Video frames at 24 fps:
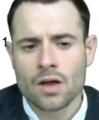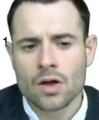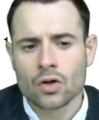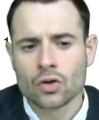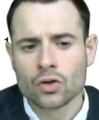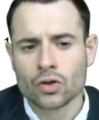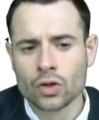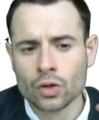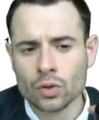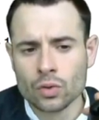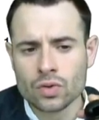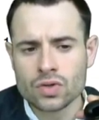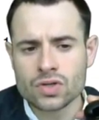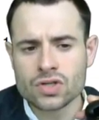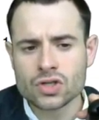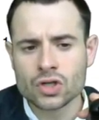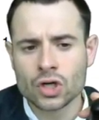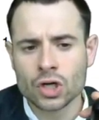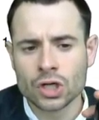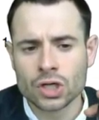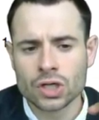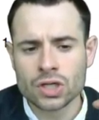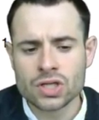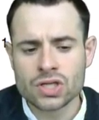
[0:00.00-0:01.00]
Those
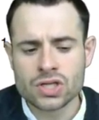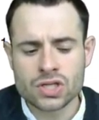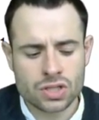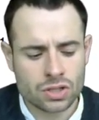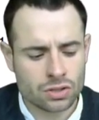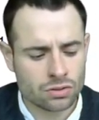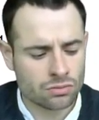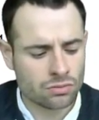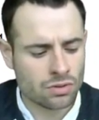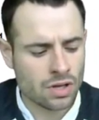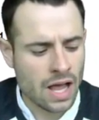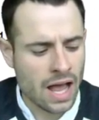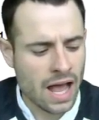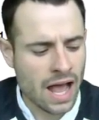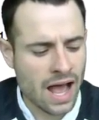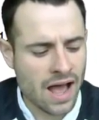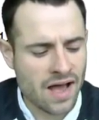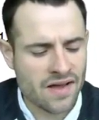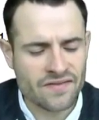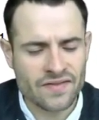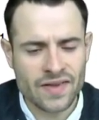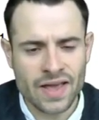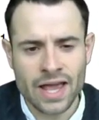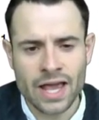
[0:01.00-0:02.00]
goods
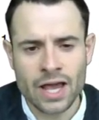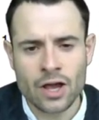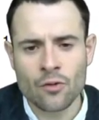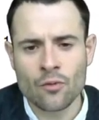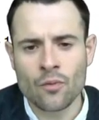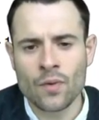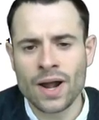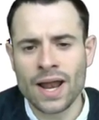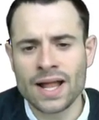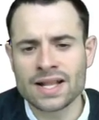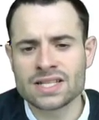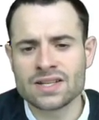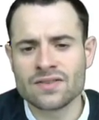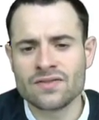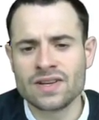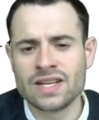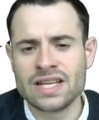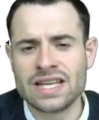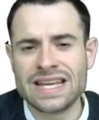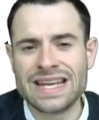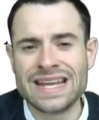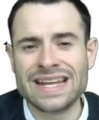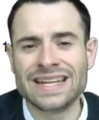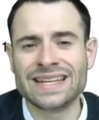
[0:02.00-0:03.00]
have a
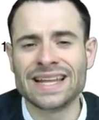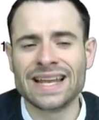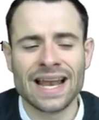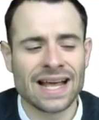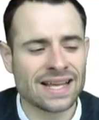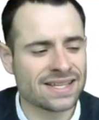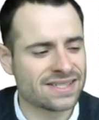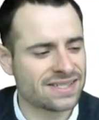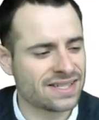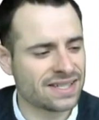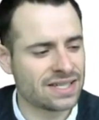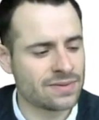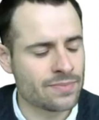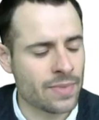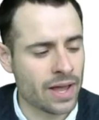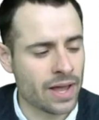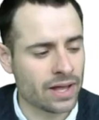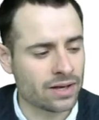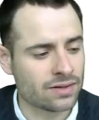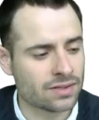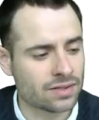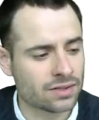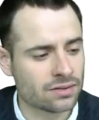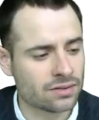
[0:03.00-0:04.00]
relatively inelastic
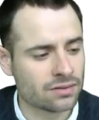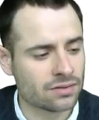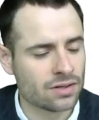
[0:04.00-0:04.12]
demand.